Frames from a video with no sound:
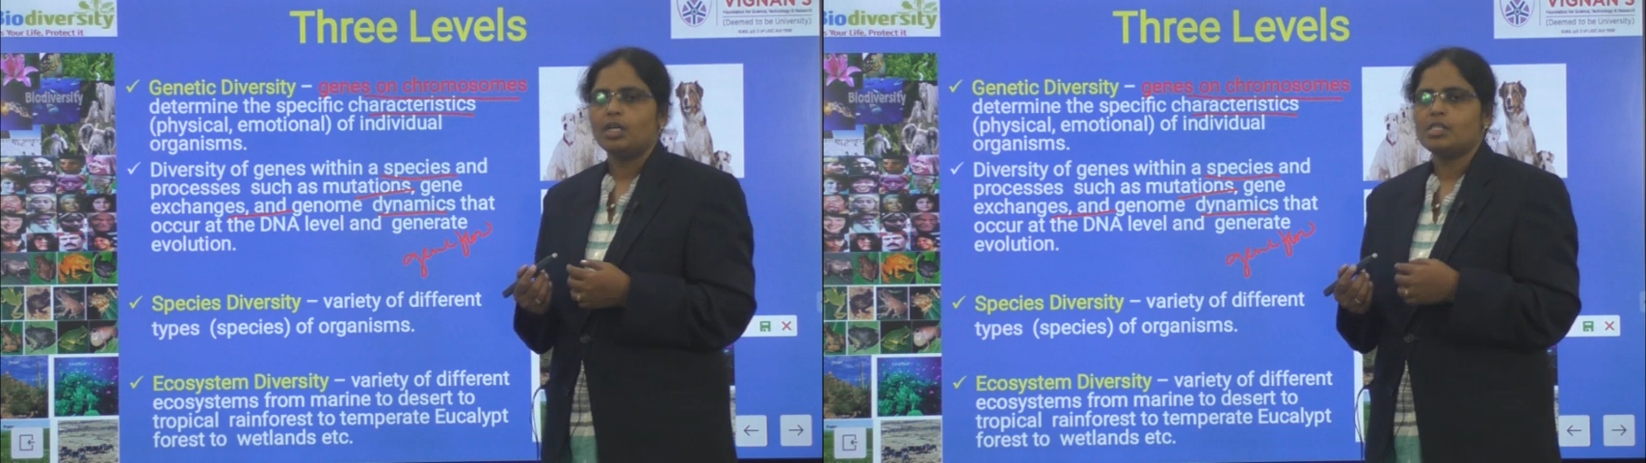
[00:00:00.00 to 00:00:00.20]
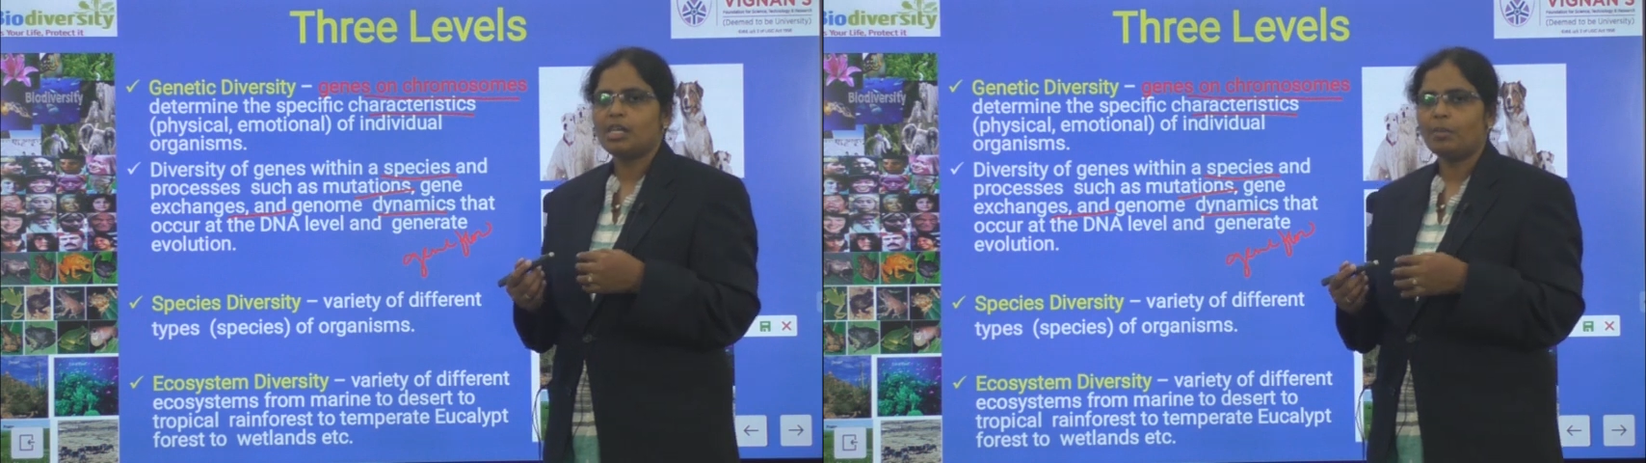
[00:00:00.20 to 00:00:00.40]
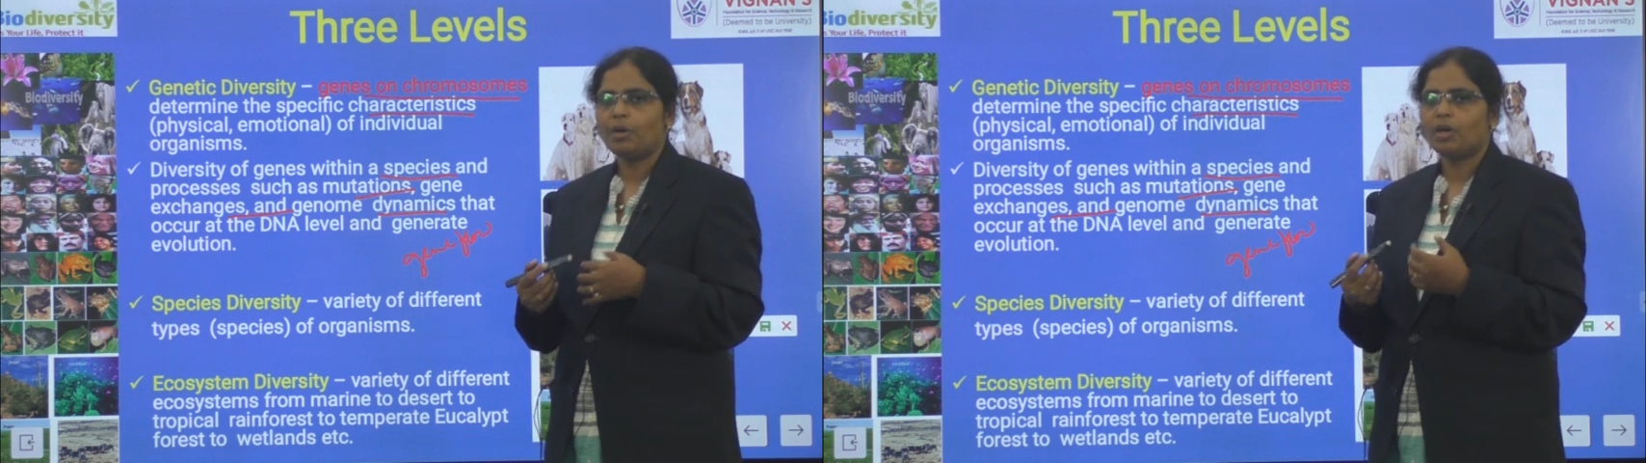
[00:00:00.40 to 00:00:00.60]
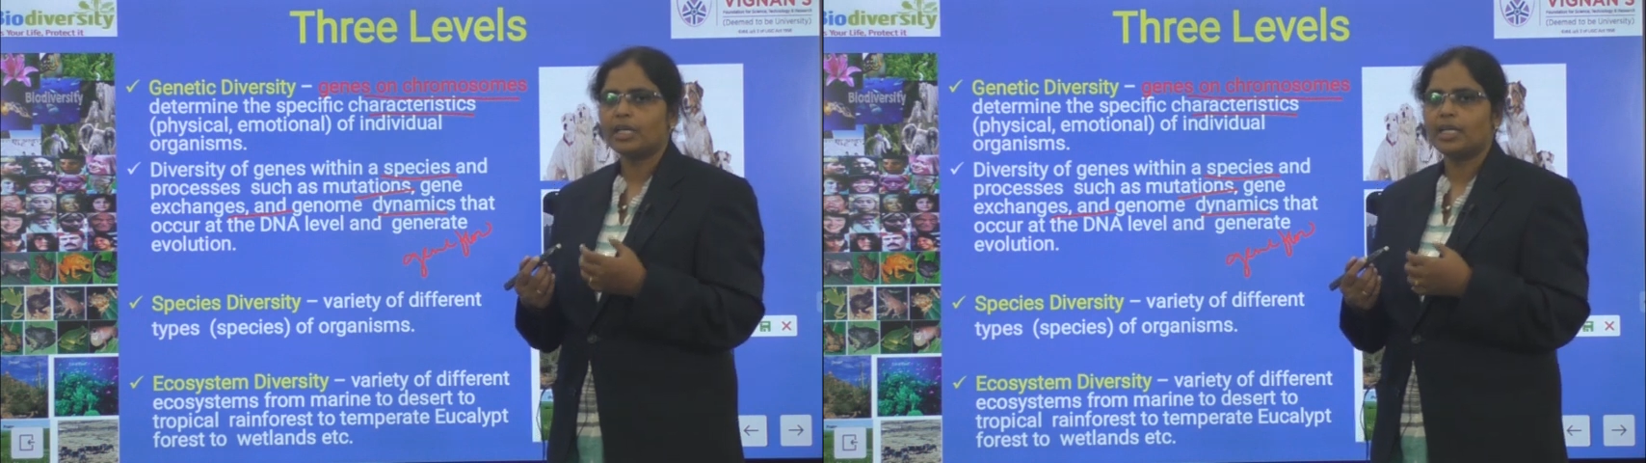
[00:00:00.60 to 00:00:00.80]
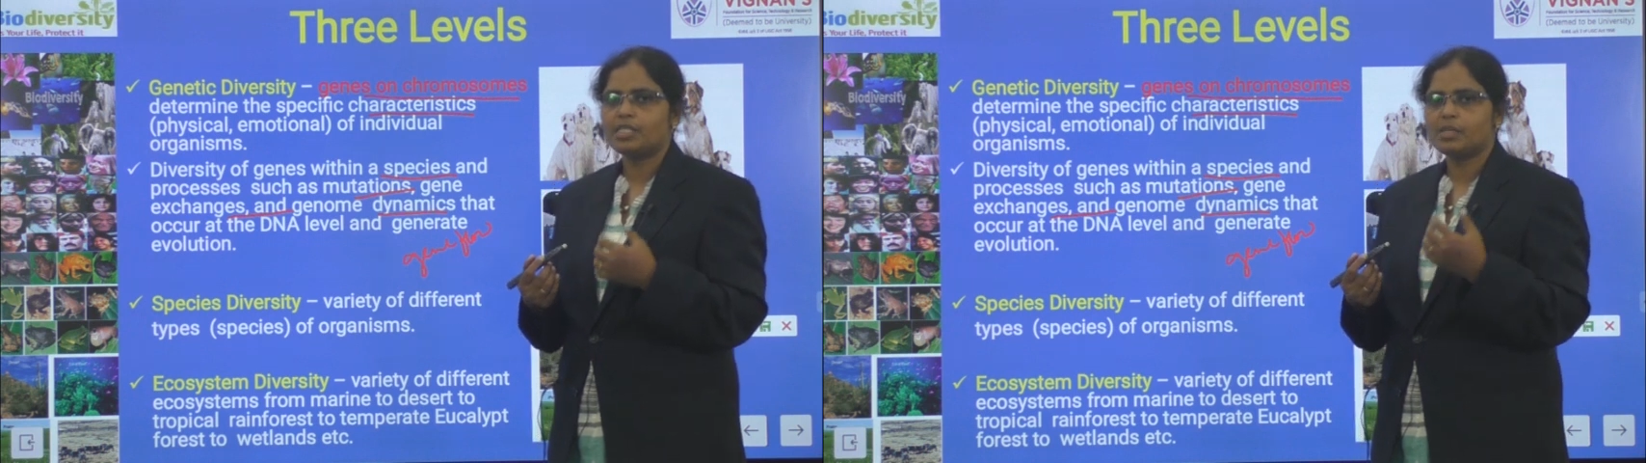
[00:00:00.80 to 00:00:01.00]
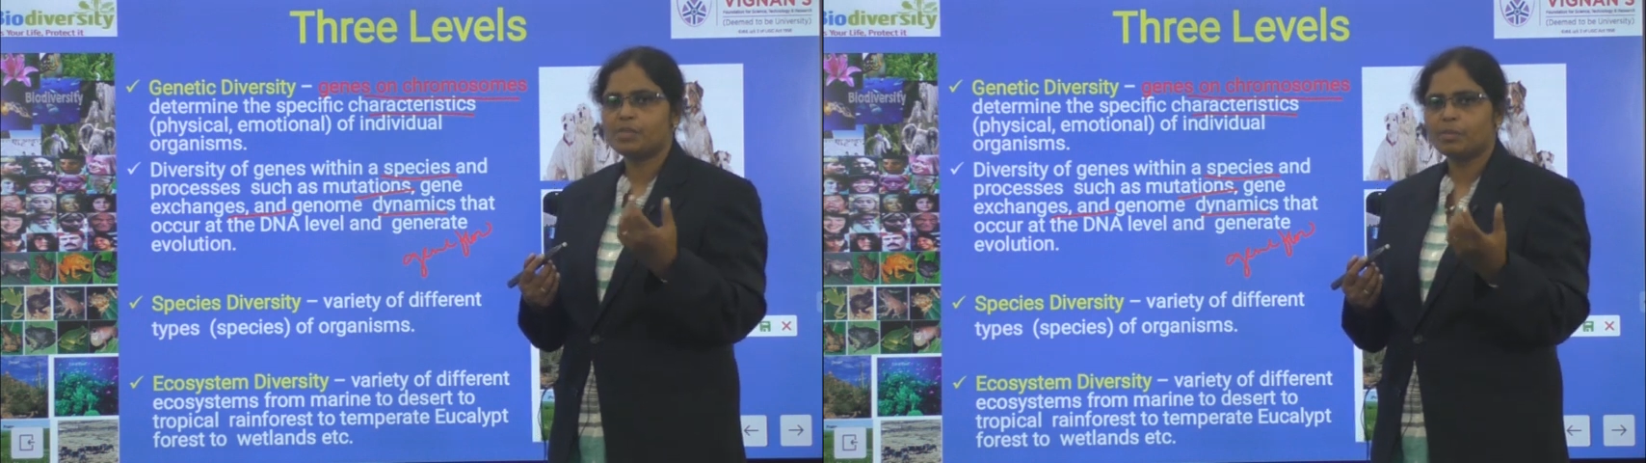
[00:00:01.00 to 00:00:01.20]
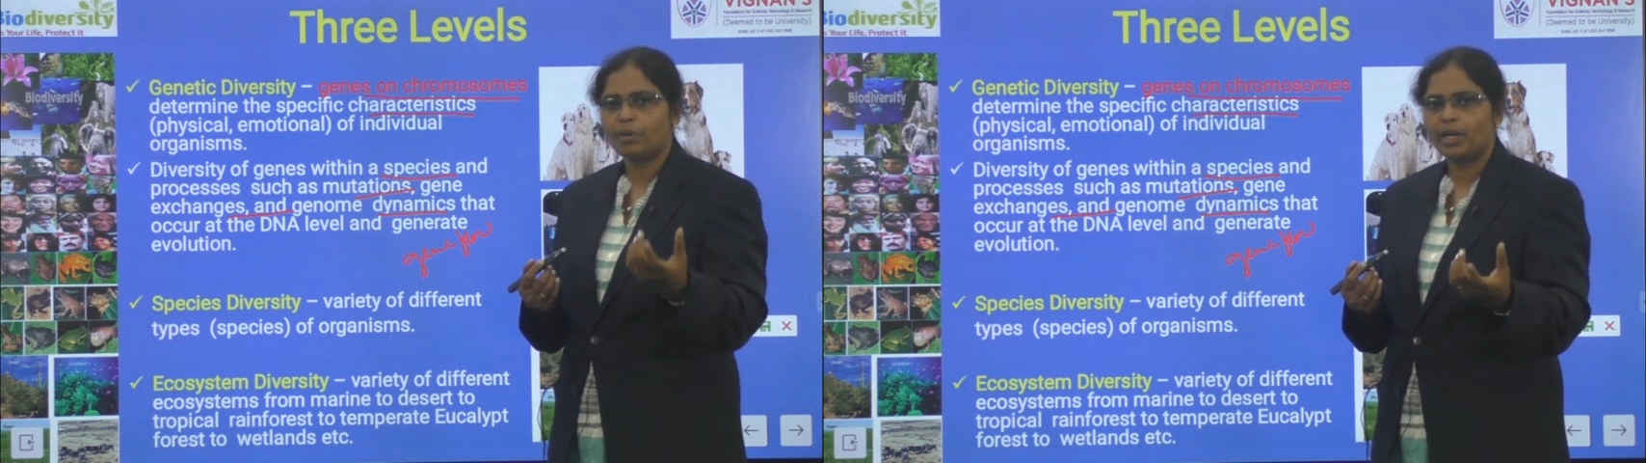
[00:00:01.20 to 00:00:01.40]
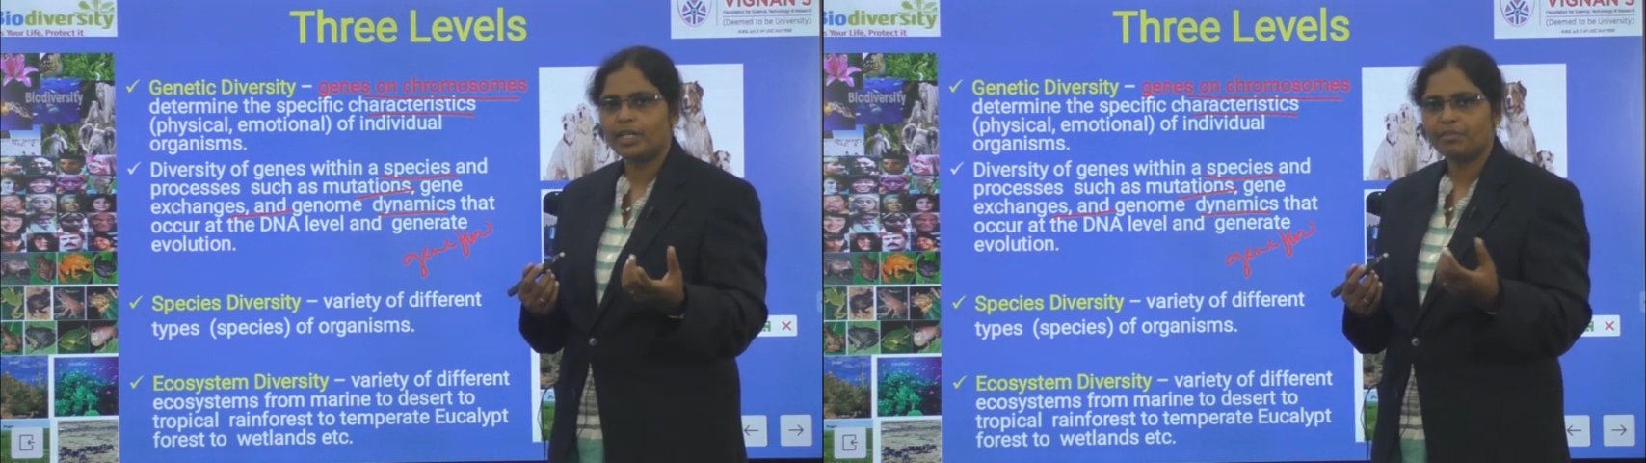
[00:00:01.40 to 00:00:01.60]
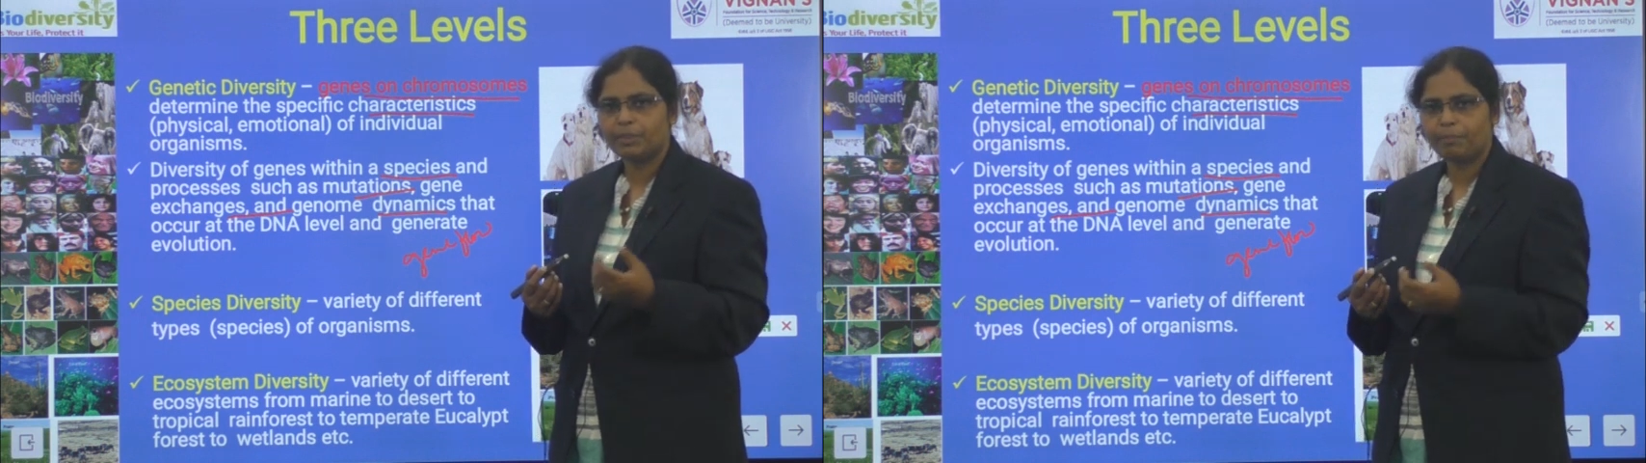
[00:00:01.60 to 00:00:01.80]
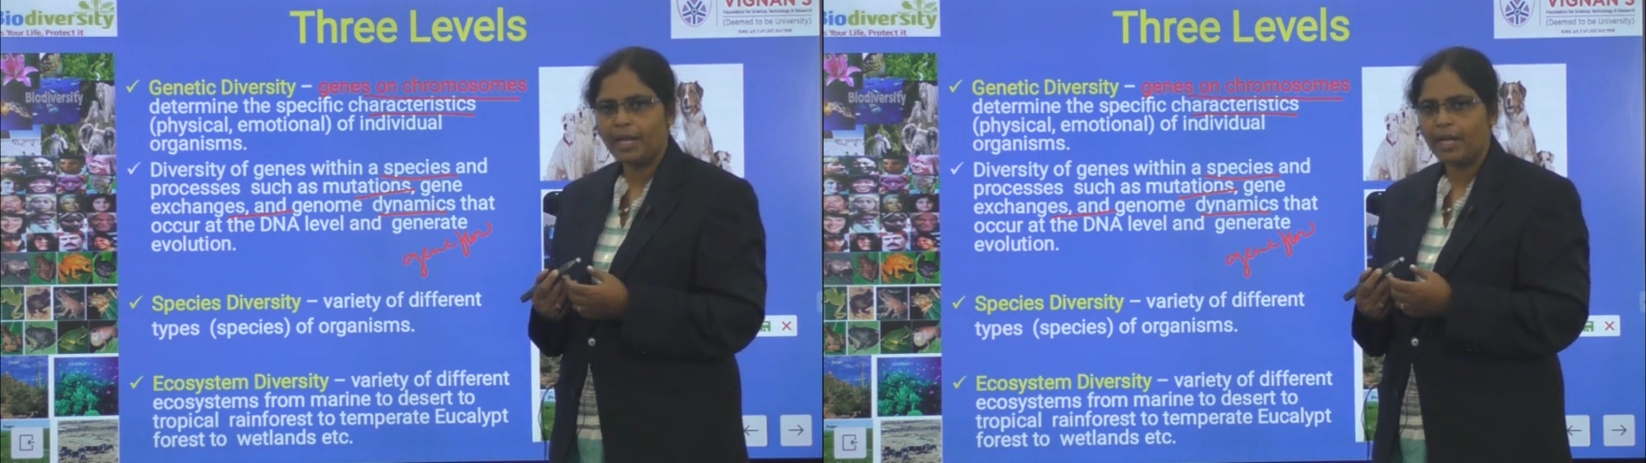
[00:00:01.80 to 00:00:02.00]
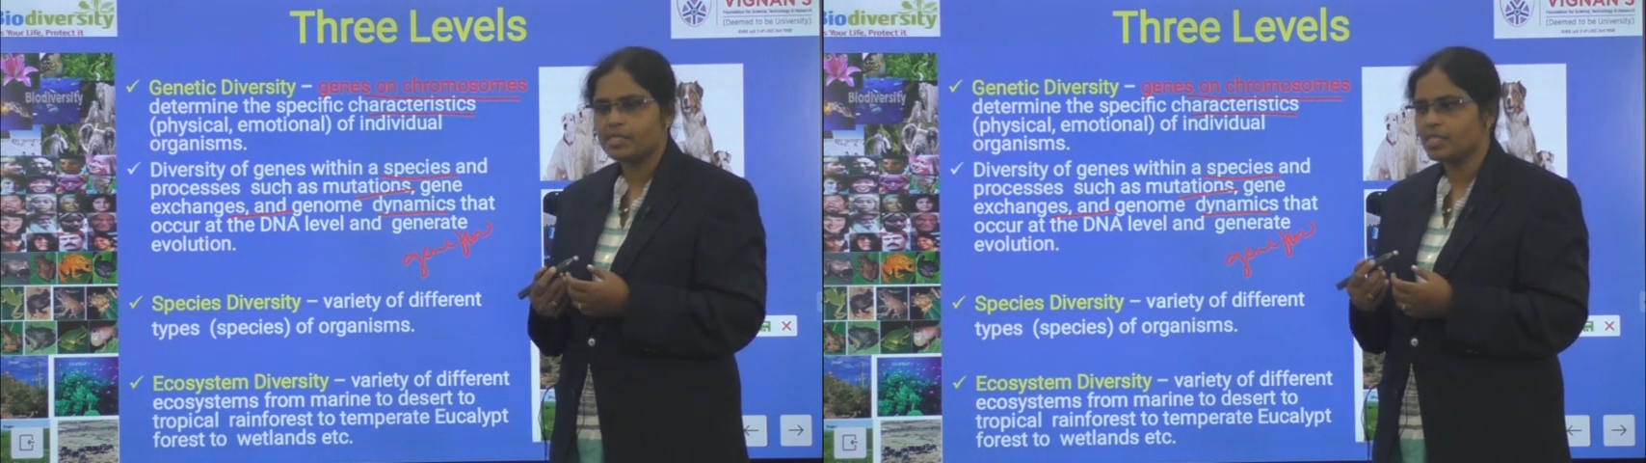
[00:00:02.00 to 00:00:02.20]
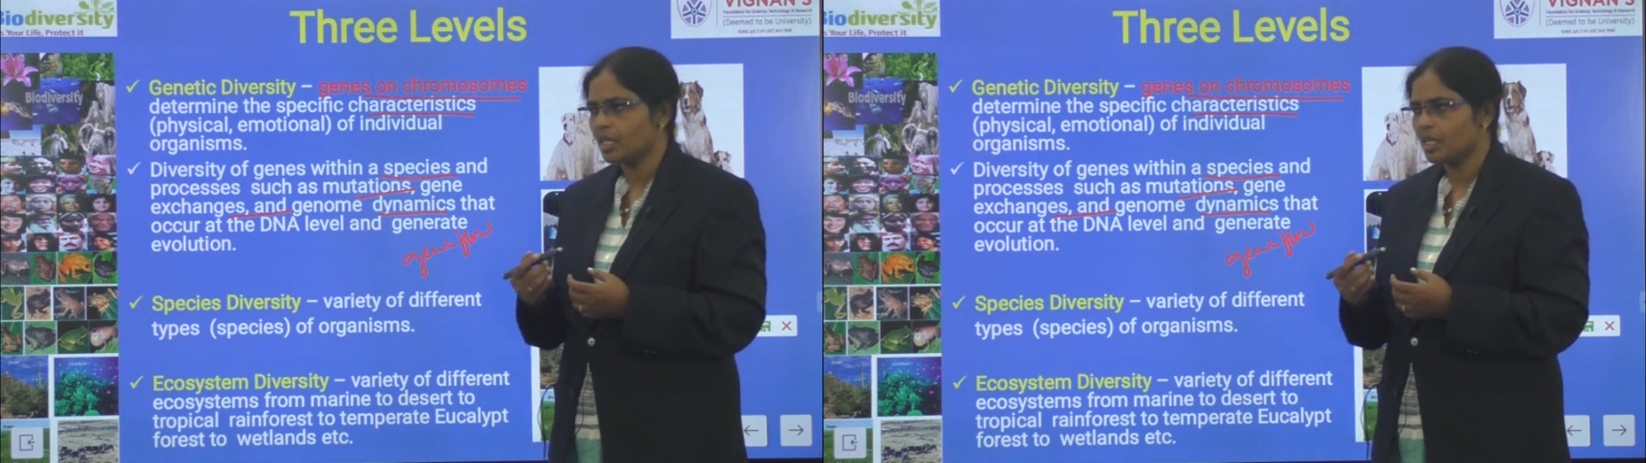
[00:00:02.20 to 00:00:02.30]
Some organisms symbiotic with plants,